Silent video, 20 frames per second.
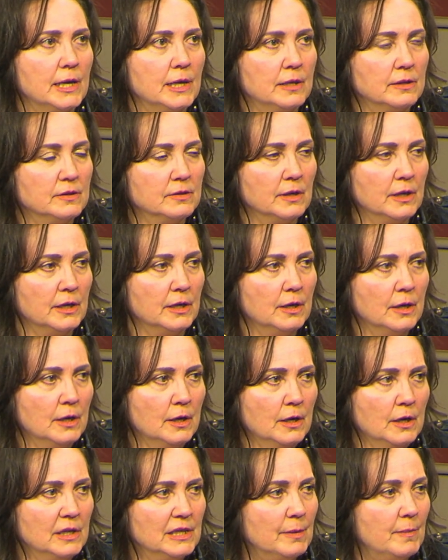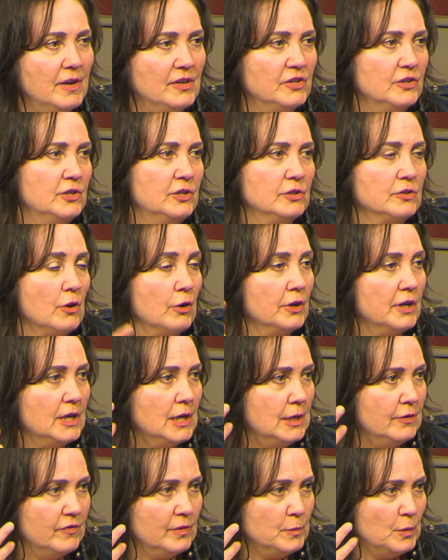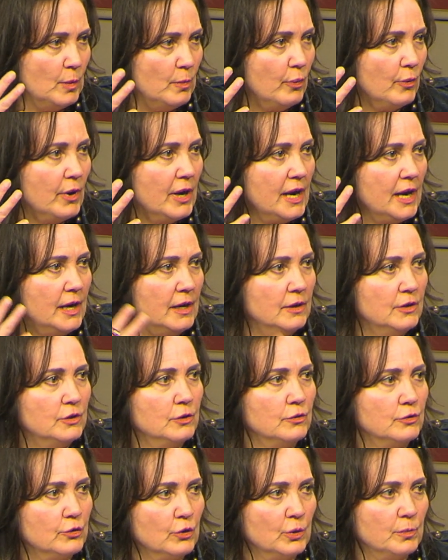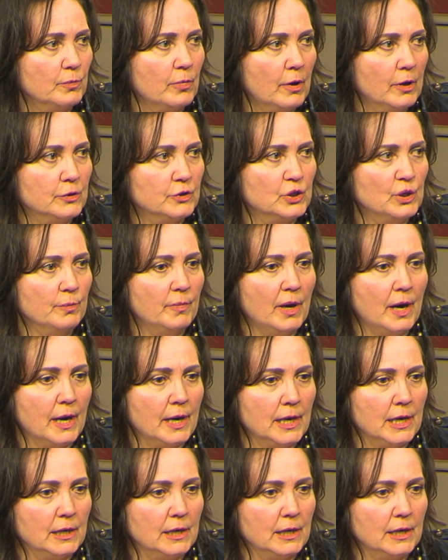It's like the messages aren't getting from your brain to certain parts of your body,